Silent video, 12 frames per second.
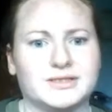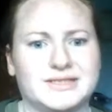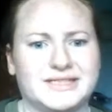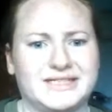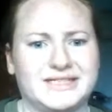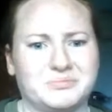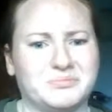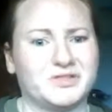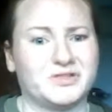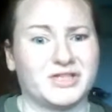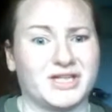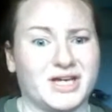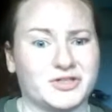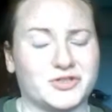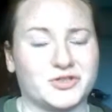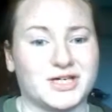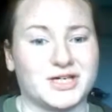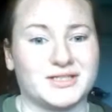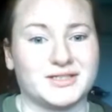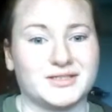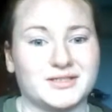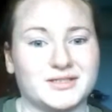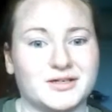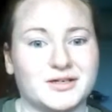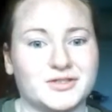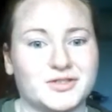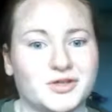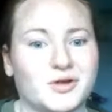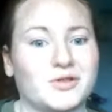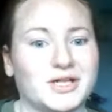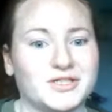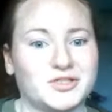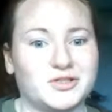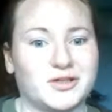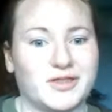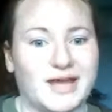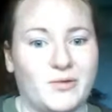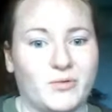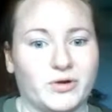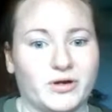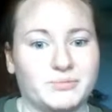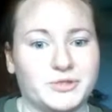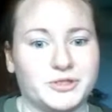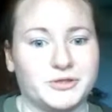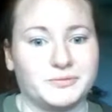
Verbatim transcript: team building exercises. So let's look that word up too.